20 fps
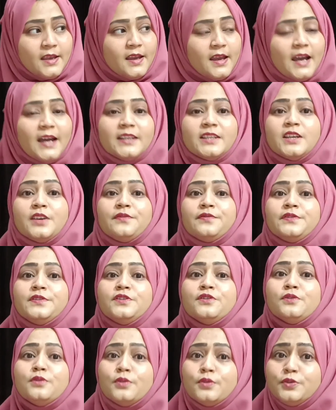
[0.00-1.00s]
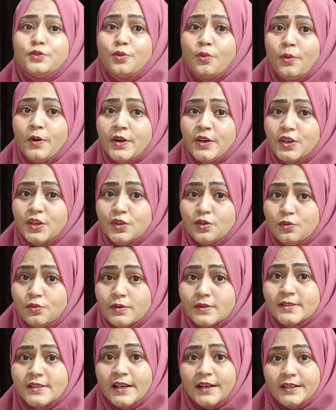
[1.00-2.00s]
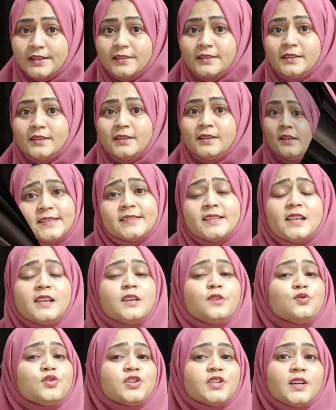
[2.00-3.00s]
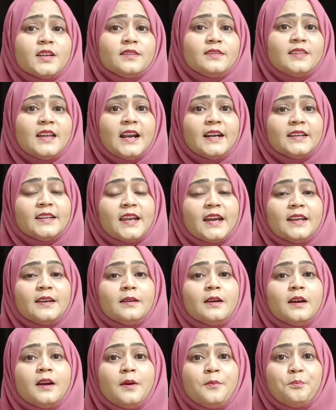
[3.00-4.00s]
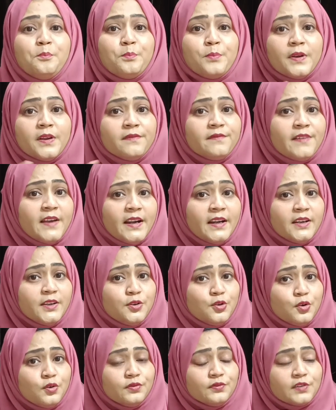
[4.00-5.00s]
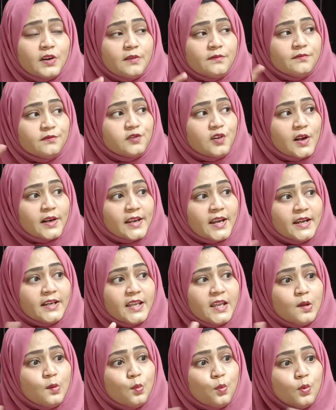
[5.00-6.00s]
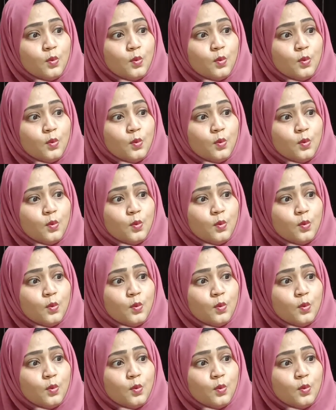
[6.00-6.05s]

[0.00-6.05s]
And if you don't use it, big solution that can prevent you from forgetting